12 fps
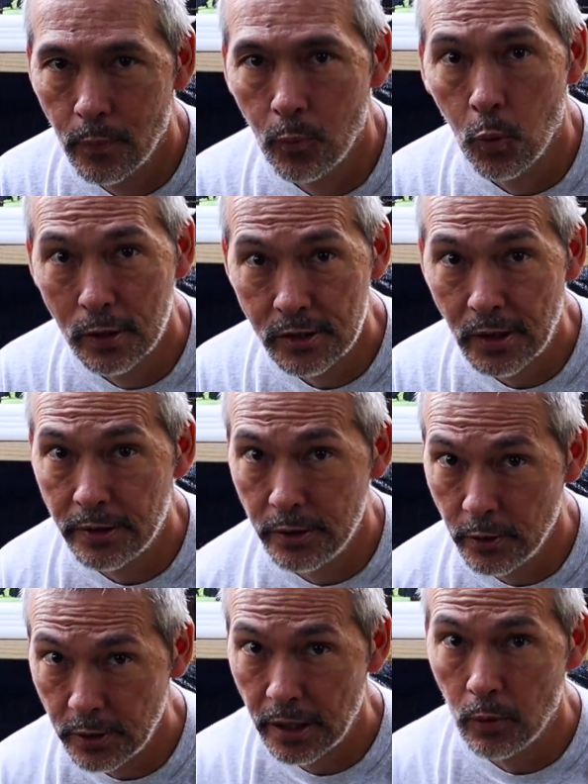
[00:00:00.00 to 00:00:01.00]
once I
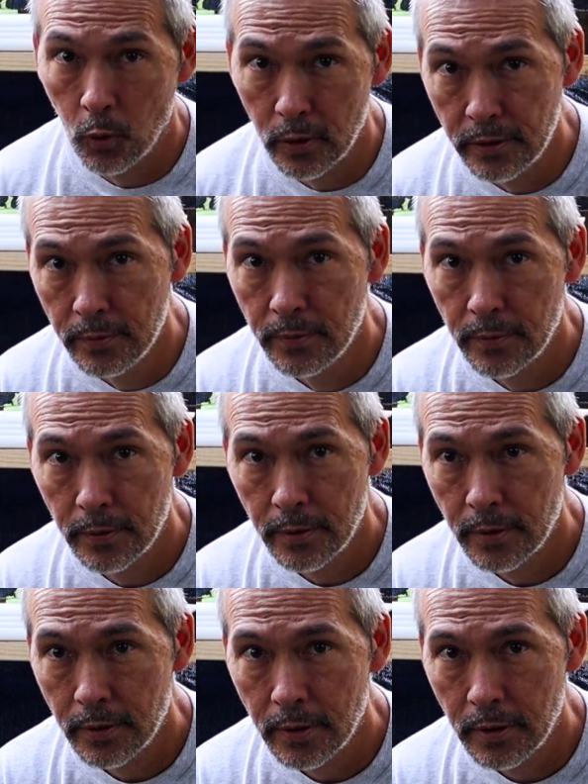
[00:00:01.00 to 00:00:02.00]
do get one,
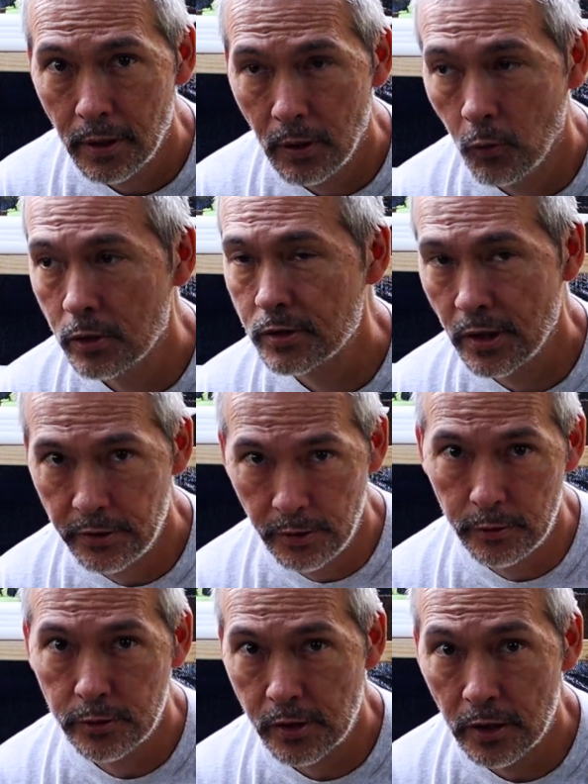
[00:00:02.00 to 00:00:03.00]
and once I
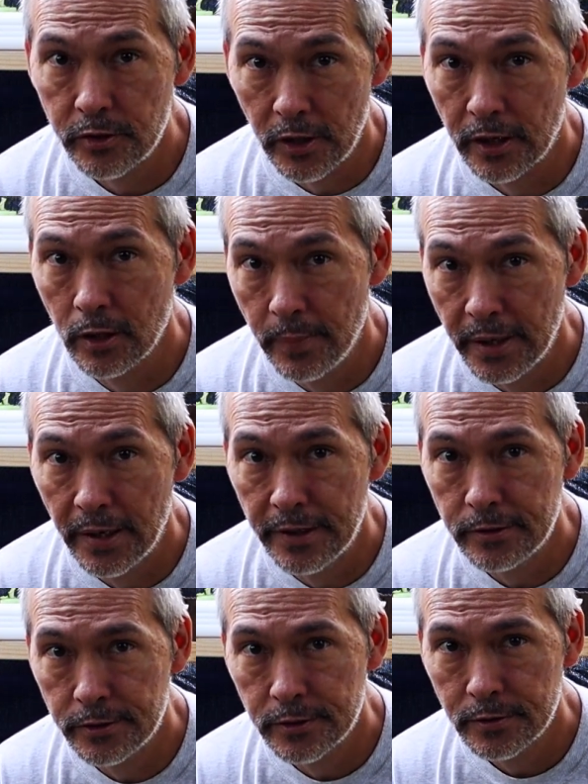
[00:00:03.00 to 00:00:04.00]
do start checking the
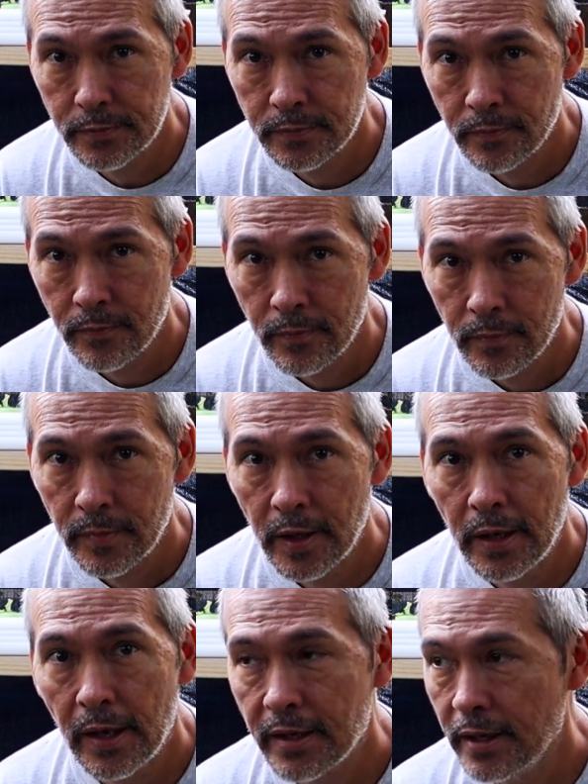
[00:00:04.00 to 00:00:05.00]
pH,
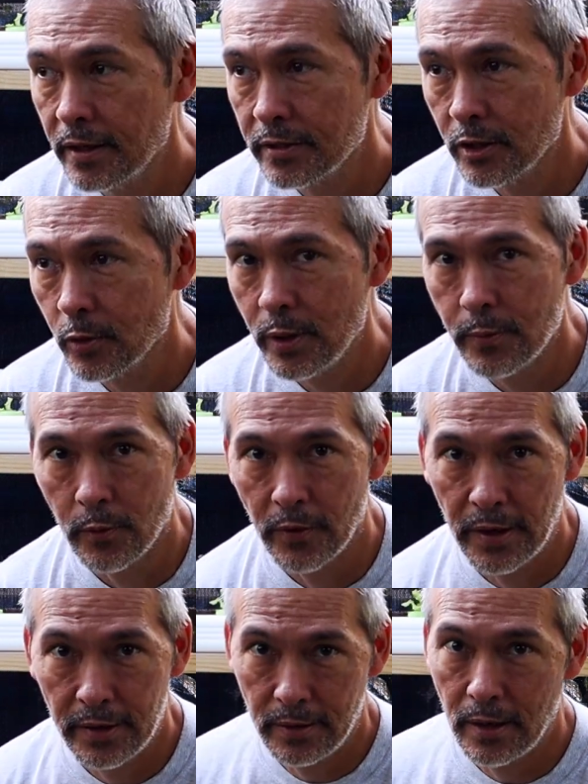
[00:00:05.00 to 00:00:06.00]
then I can't tell people
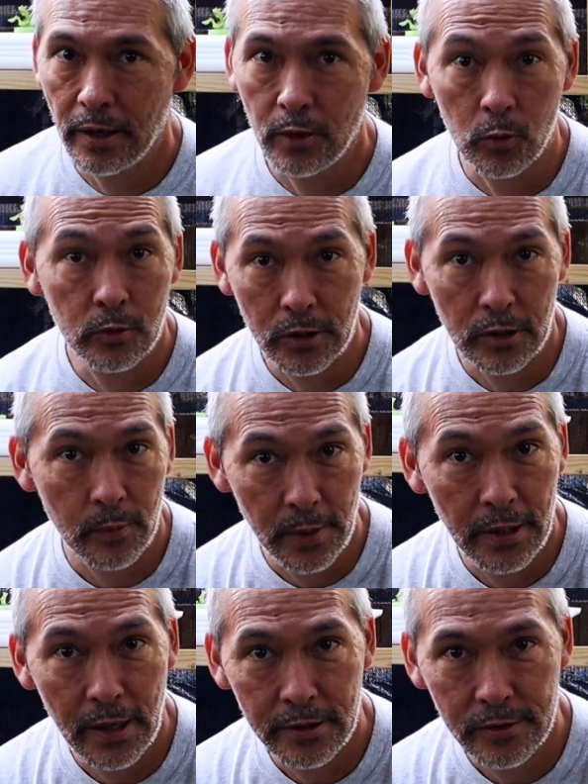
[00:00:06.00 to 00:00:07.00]
that I don't check the
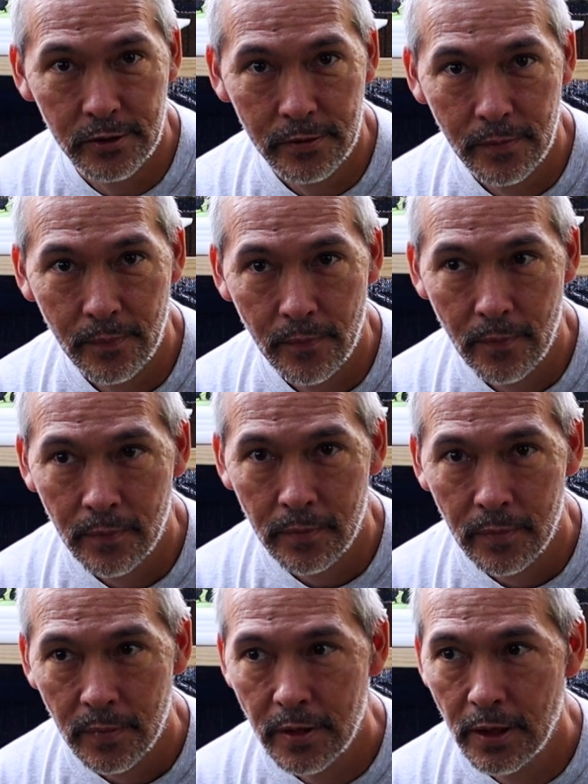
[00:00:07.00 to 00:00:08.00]
pH.
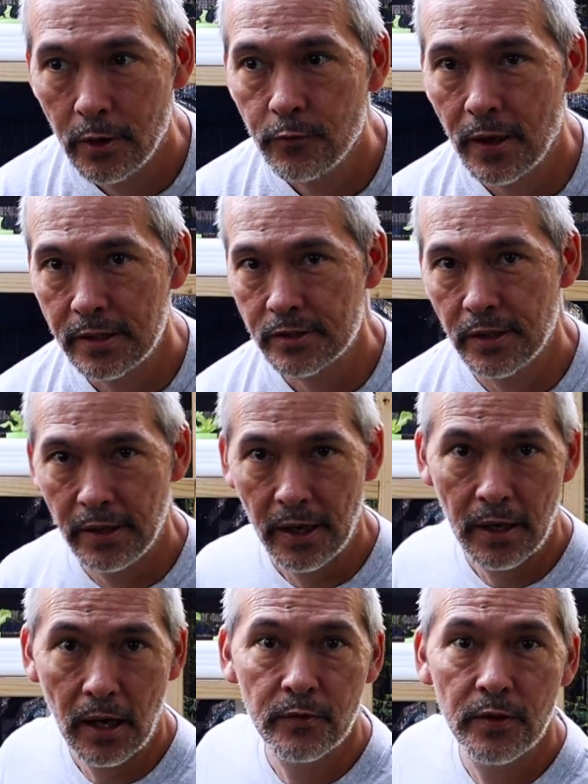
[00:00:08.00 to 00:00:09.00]
That if I say,
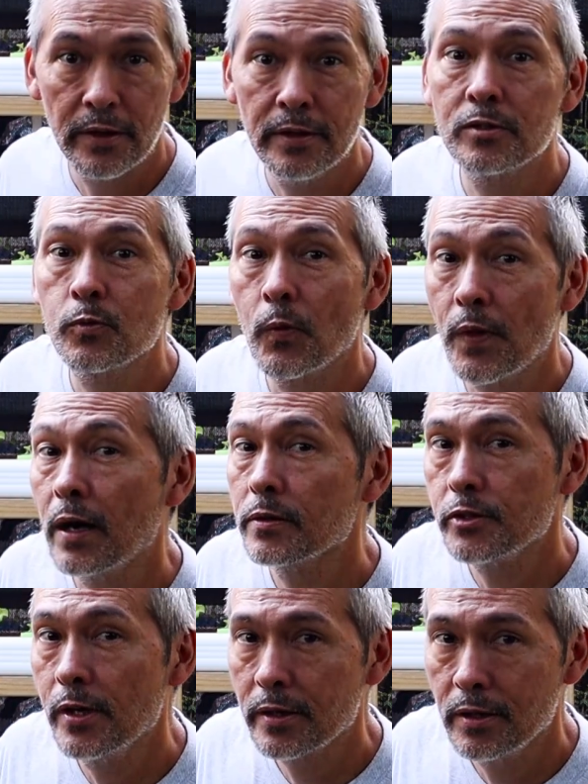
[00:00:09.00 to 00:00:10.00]
hey, I've done this
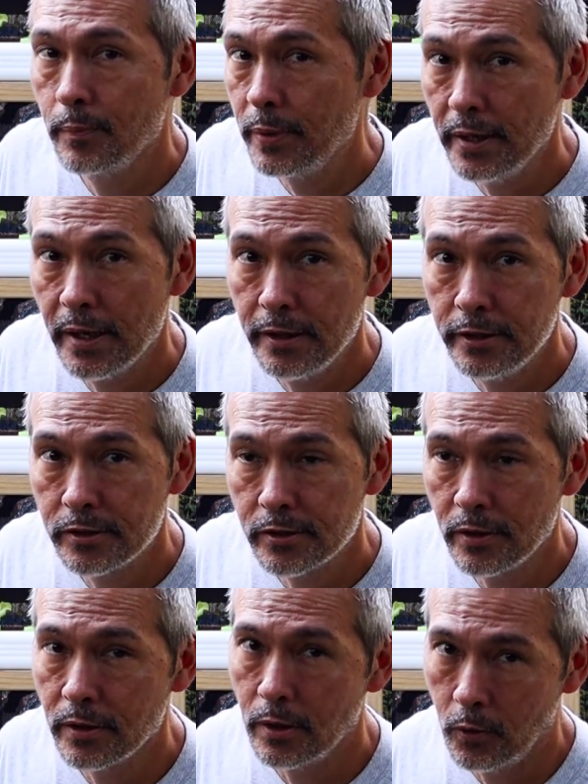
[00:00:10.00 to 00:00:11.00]
without checking the pH,
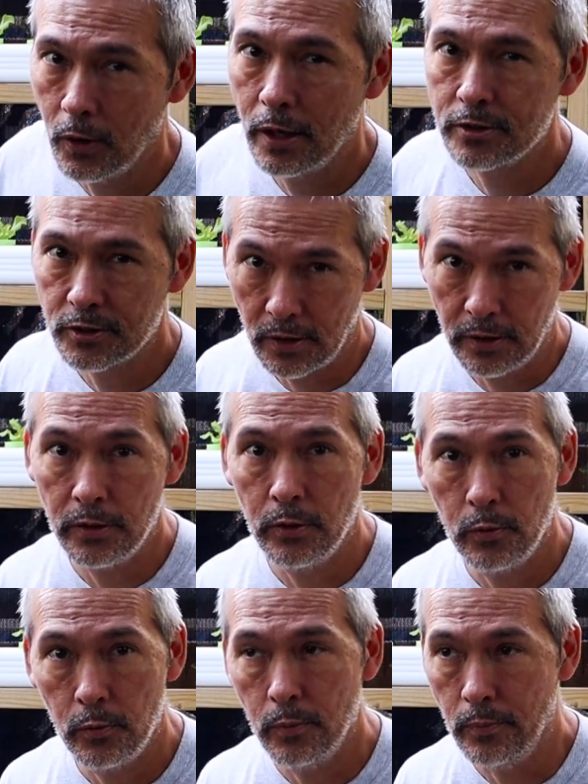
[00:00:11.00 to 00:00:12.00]
they'll go, well, I saw
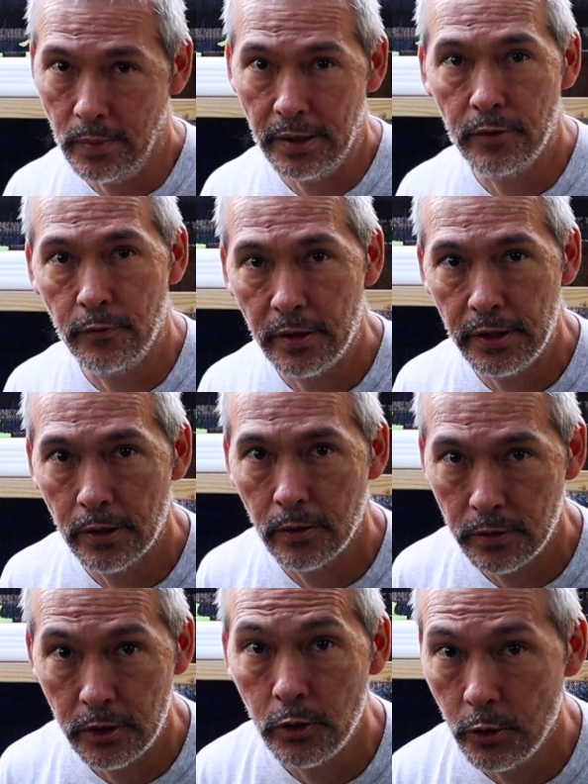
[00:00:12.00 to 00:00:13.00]
you made a video
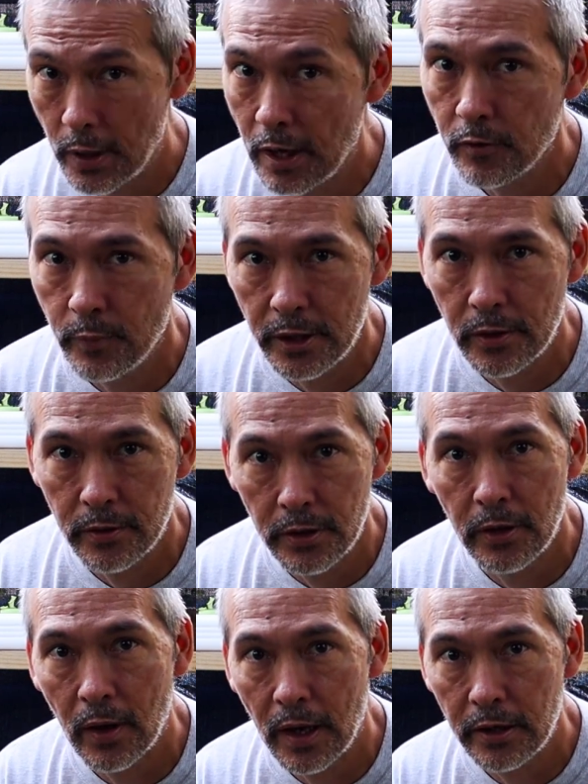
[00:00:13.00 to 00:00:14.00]
and you do have a meter and you
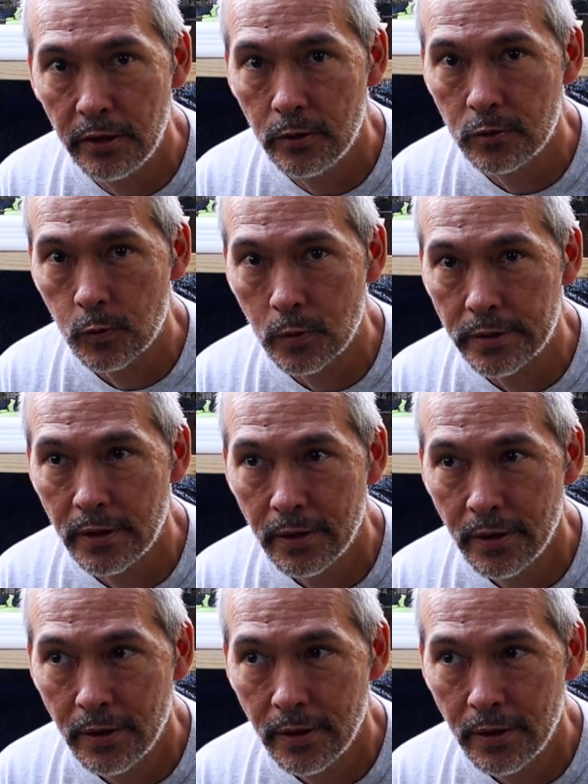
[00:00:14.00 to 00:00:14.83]
know how to use one.